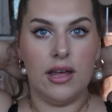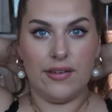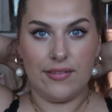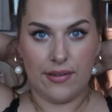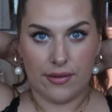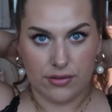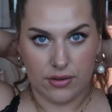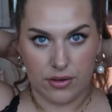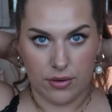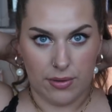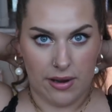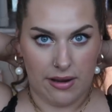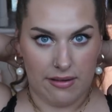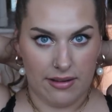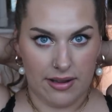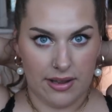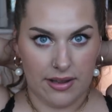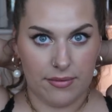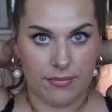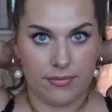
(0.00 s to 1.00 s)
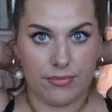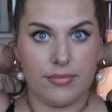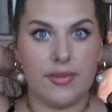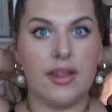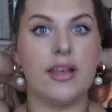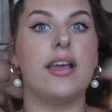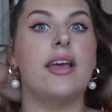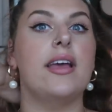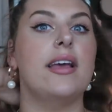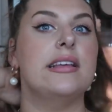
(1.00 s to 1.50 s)
If I was gonna wear it,
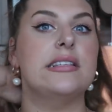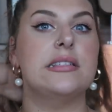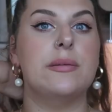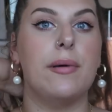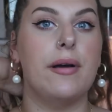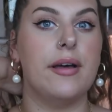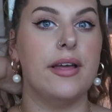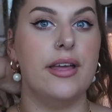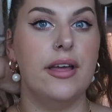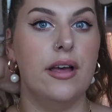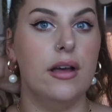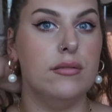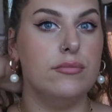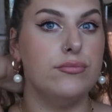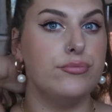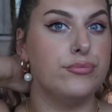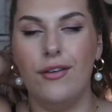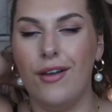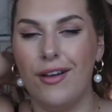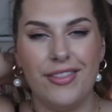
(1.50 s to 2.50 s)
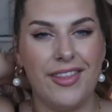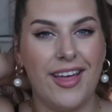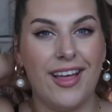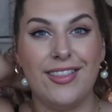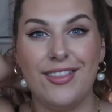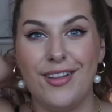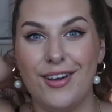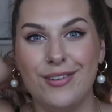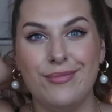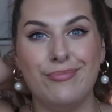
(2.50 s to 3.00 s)
like, it hits about here. Not
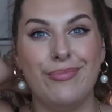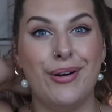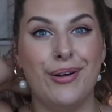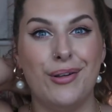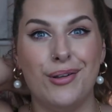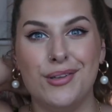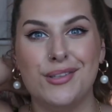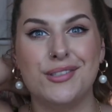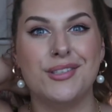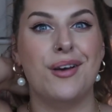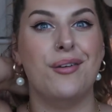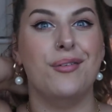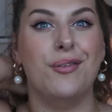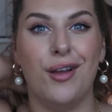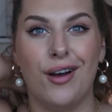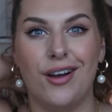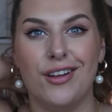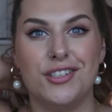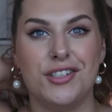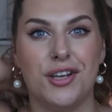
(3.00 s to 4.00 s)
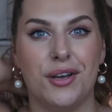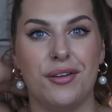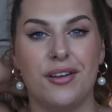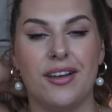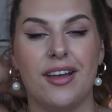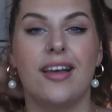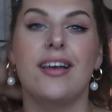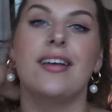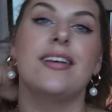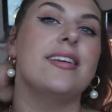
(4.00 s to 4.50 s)
that long, but also not a
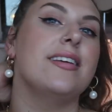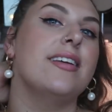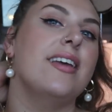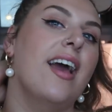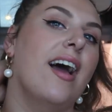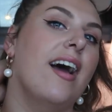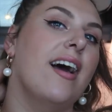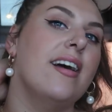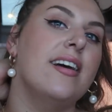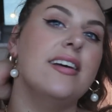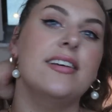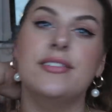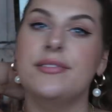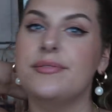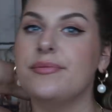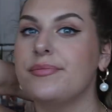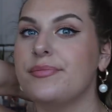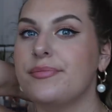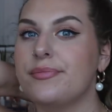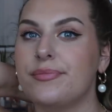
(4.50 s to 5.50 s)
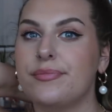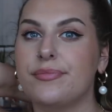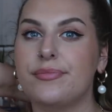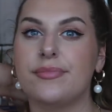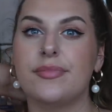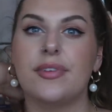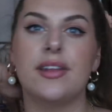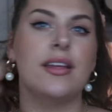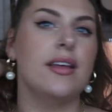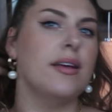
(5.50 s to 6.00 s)
choker. Yeah.
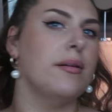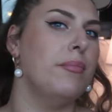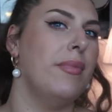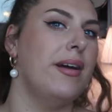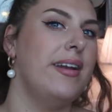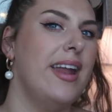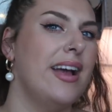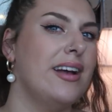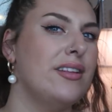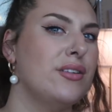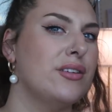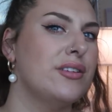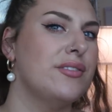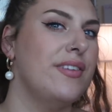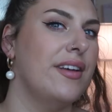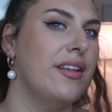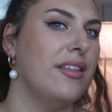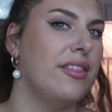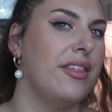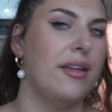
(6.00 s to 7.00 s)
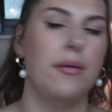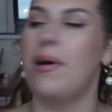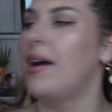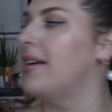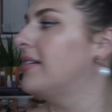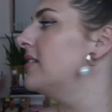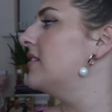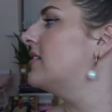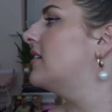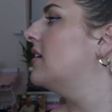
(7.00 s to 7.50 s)
My neck looks filthy. Why
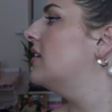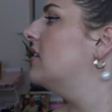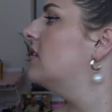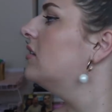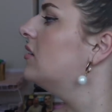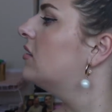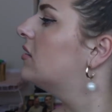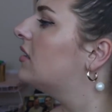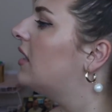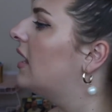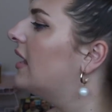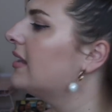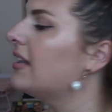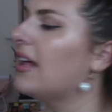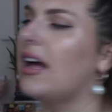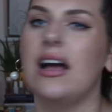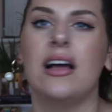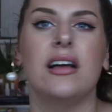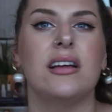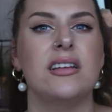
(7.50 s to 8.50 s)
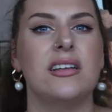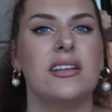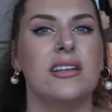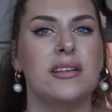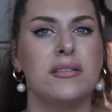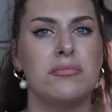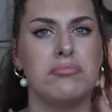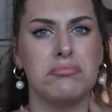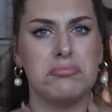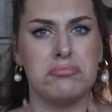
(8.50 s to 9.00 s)
does it look like that?
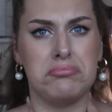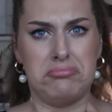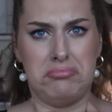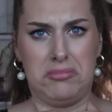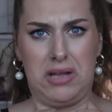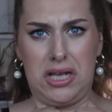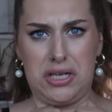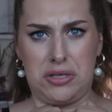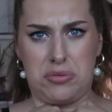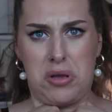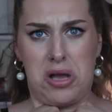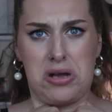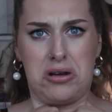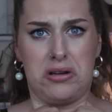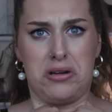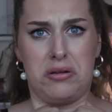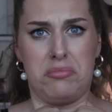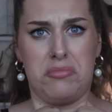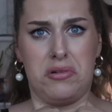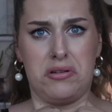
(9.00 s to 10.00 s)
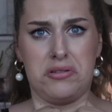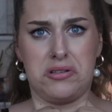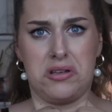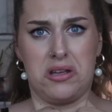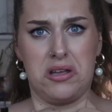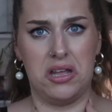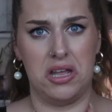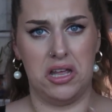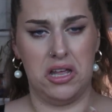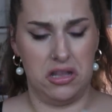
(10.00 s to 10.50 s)
That's what I got on my
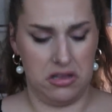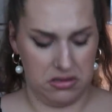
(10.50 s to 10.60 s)
day.